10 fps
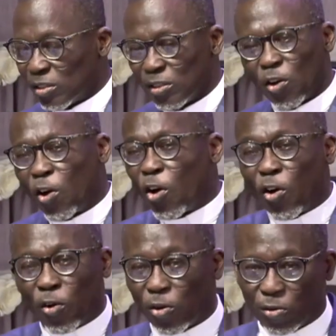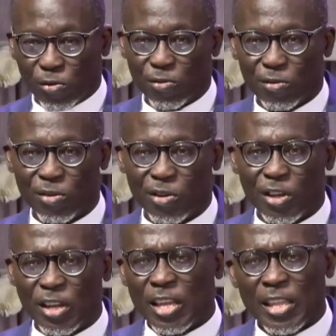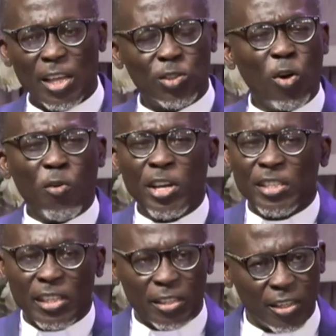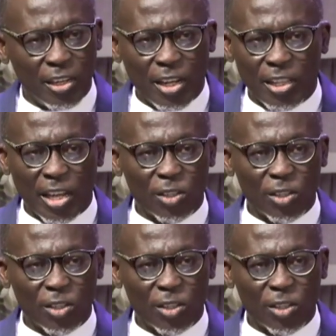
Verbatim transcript: All. There's no reason. There's no